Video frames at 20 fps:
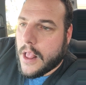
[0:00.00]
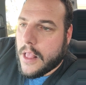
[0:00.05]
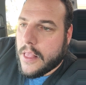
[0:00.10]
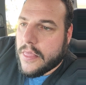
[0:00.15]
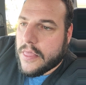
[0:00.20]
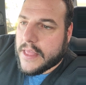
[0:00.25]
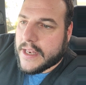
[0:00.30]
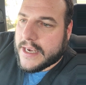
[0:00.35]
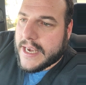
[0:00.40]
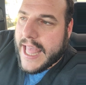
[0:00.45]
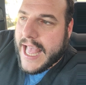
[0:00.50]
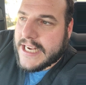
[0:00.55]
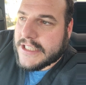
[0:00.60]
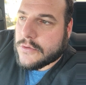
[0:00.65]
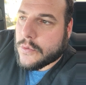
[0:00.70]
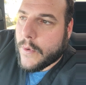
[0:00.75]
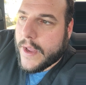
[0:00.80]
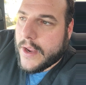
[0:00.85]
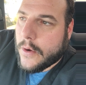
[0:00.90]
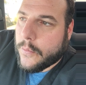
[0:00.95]
The next
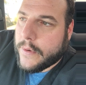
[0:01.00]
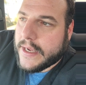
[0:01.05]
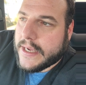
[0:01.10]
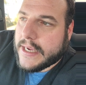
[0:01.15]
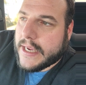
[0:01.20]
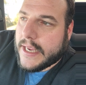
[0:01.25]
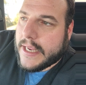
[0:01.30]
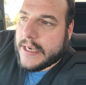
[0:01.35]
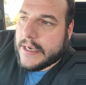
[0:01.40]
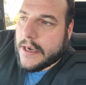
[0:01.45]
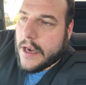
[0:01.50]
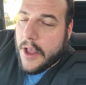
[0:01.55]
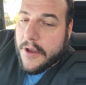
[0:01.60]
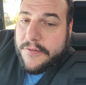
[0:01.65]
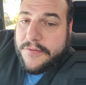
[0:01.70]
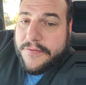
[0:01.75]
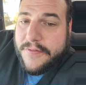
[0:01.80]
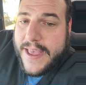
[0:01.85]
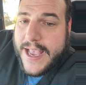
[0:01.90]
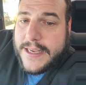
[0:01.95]
way we can
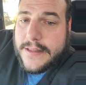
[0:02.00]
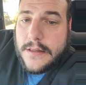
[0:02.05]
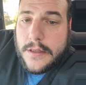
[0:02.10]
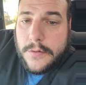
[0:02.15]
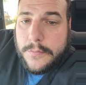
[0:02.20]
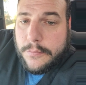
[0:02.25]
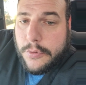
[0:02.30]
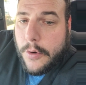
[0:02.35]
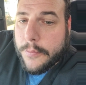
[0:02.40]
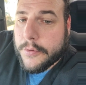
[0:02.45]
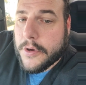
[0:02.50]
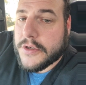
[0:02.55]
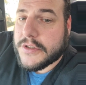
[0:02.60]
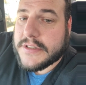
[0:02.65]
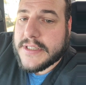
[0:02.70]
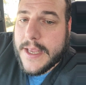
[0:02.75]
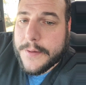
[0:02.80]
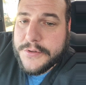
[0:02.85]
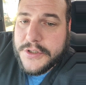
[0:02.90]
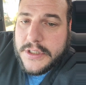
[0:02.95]
affect
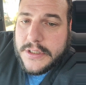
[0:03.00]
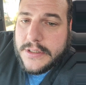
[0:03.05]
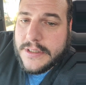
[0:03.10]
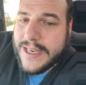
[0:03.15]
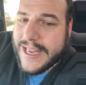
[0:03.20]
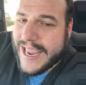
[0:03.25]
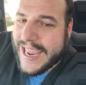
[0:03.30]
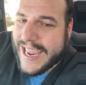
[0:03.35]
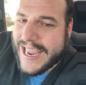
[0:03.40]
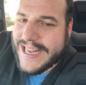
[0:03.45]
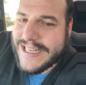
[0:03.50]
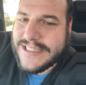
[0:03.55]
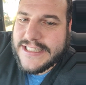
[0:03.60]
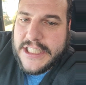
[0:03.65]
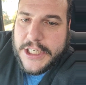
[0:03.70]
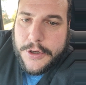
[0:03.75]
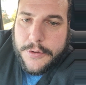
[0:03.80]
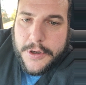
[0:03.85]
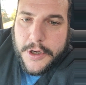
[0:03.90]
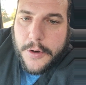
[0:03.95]
proprioception,
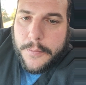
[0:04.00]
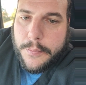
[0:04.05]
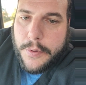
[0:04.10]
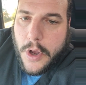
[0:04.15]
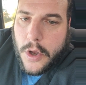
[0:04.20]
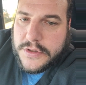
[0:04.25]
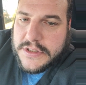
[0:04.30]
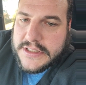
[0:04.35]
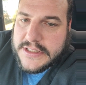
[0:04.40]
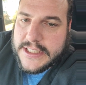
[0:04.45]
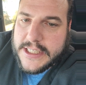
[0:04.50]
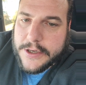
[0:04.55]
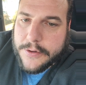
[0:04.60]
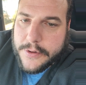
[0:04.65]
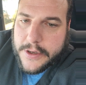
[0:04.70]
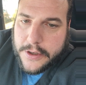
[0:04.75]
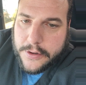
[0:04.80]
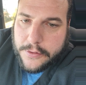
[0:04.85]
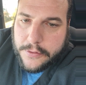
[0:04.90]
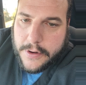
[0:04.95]
anterior
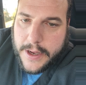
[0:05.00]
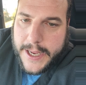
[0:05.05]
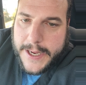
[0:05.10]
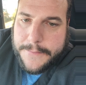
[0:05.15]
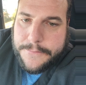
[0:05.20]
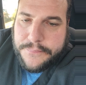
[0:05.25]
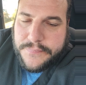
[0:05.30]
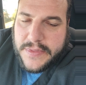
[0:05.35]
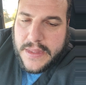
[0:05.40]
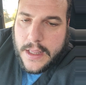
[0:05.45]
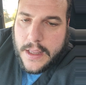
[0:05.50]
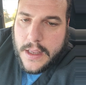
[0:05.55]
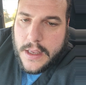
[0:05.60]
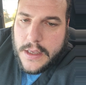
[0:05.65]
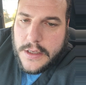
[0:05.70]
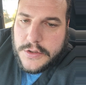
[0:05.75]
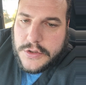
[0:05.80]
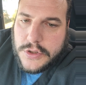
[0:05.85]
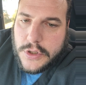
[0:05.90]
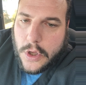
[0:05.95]
posterior, right?
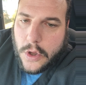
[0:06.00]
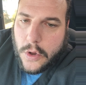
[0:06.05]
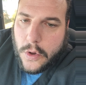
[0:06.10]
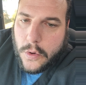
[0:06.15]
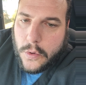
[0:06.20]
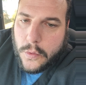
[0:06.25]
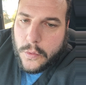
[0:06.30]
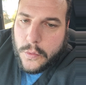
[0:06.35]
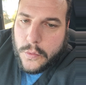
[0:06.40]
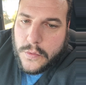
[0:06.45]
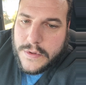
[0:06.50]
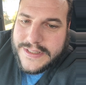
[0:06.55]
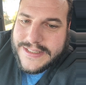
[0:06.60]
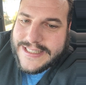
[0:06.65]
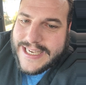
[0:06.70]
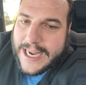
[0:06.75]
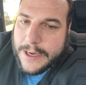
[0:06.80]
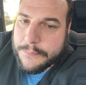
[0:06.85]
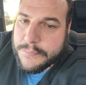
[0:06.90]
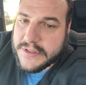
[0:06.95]
So
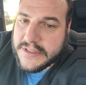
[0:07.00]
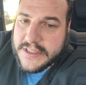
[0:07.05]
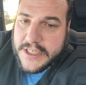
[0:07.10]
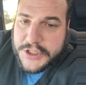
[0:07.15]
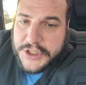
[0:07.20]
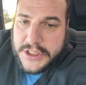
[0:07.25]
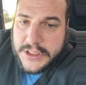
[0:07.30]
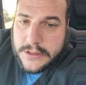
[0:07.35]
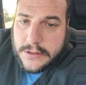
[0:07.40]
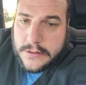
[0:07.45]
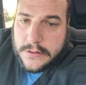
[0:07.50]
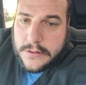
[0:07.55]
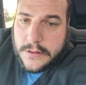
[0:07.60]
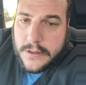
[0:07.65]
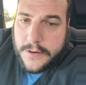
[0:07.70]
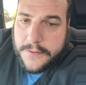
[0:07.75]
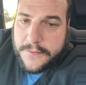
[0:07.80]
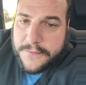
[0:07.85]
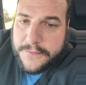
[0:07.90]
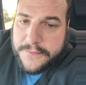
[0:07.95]
same position,
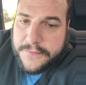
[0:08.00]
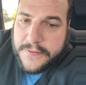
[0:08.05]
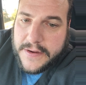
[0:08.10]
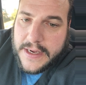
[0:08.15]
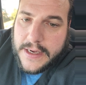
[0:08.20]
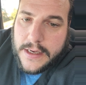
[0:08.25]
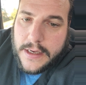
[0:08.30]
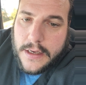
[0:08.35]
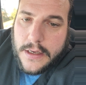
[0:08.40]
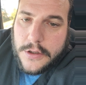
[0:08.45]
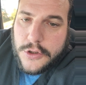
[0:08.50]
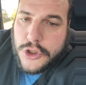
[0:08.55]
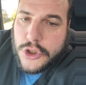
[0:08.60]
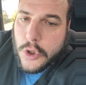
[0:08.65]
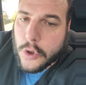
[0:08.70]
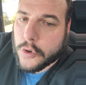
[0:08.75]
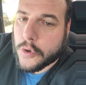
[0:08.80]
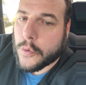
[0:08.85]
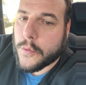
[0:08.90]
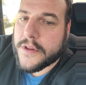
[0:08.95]
feet
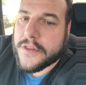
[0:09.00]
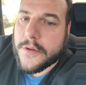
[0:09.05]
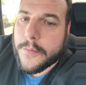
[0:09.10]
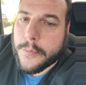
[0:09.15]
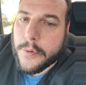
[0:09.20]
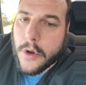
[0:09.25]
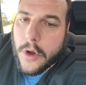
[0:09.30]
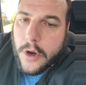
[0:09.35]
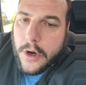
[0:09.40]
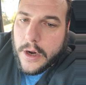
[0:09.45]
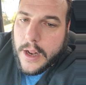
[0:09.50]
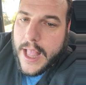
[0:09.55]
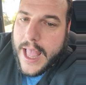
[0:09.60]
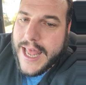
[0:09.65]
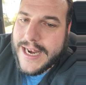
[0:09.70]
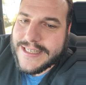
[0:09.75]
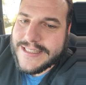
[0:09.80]
shoulder width apart at a